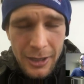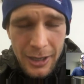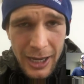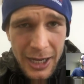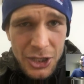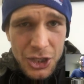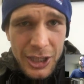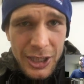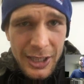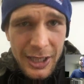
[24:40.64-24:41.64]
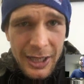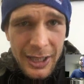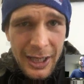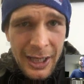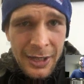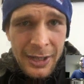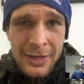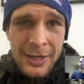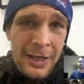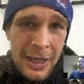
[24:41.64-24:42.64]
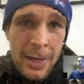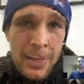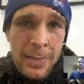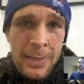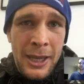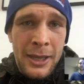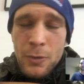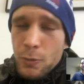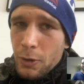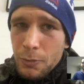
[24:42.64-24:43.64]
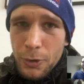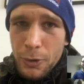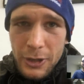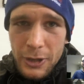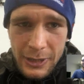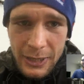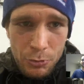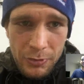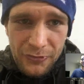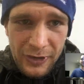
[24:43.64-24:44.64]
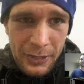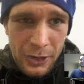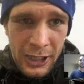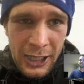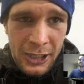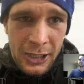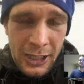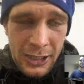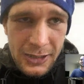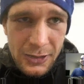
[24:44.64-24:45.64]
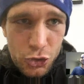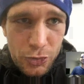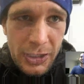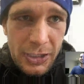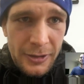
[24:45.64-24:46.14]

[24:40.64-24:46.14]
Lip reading: and then MMA. One word, and you will find me on any social media.